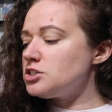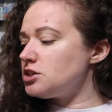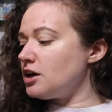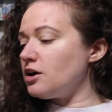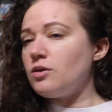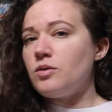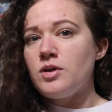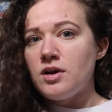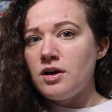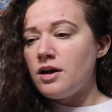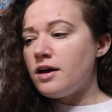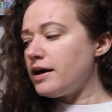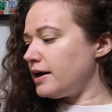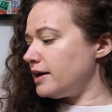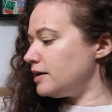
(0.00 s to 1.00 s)
so
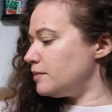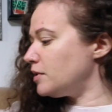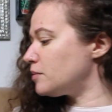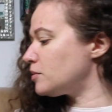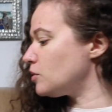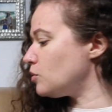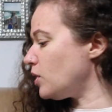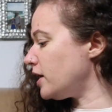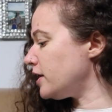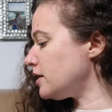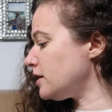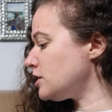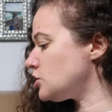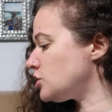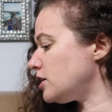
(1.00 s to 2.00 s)
item number
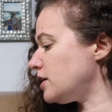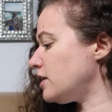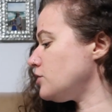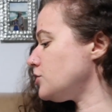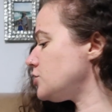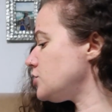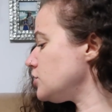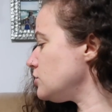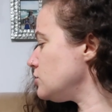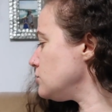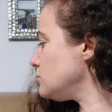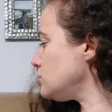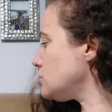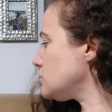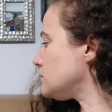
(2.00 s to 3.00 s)
1, Chanel
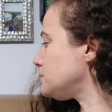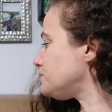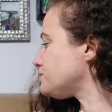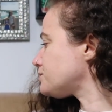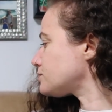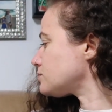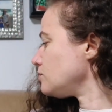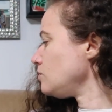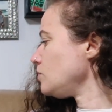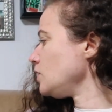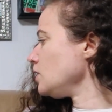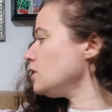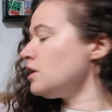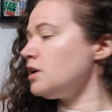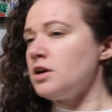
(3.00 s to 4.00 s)
shoes.
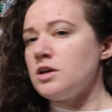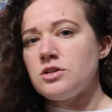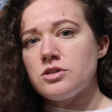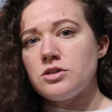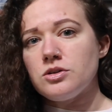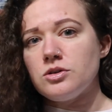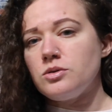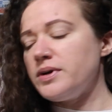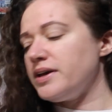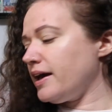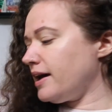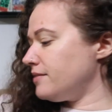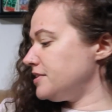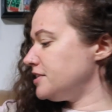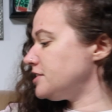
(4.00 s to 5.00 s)
2, we
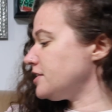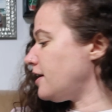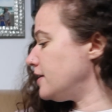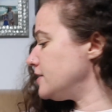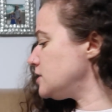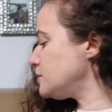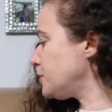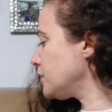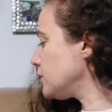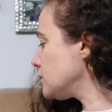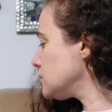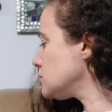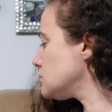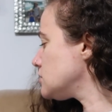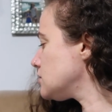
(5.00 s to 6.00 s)
have the Toddy's
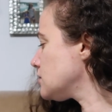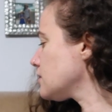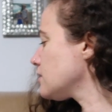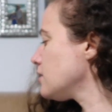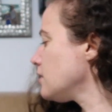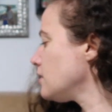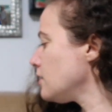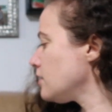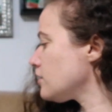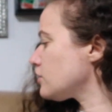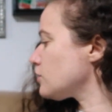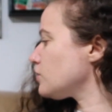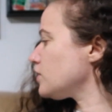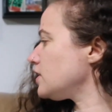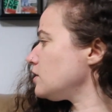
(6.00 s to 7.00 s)
purse.
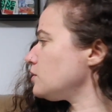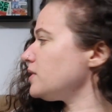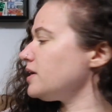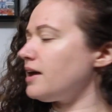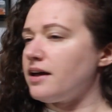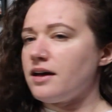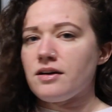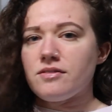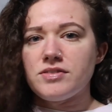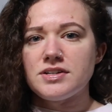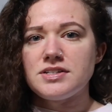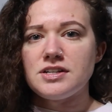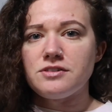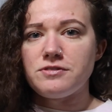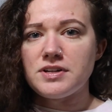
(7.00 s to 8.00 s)
3, we have the
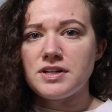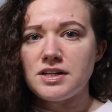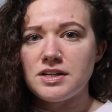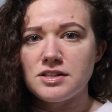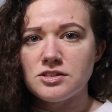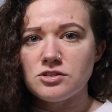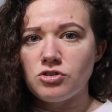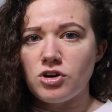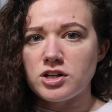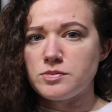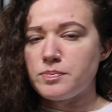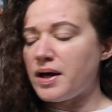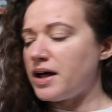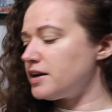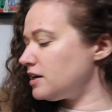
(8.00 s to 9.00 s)
Tiffany's
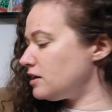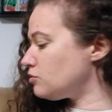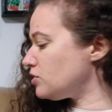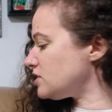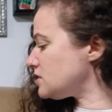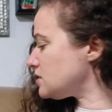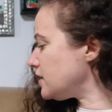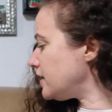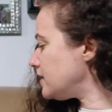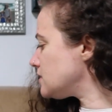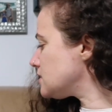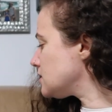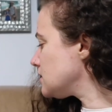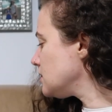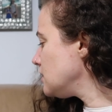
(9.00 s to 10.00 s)
crossbody wristlet.
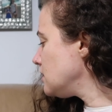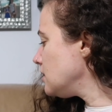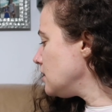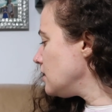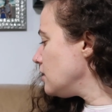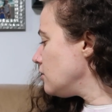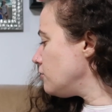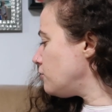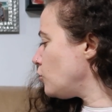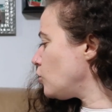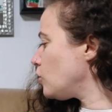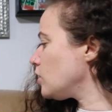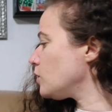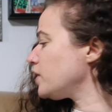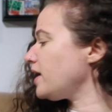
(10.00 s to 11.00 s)

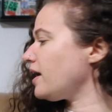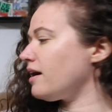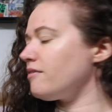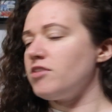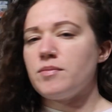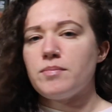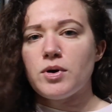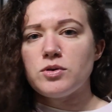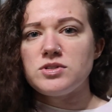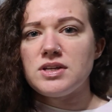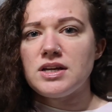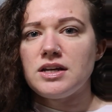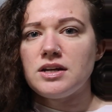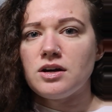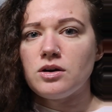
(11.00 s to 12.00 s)
4, we have the
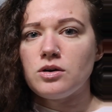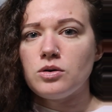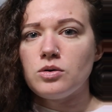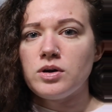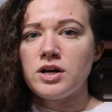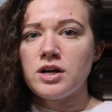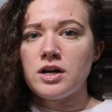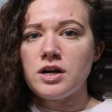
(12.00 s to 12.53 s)
Moschino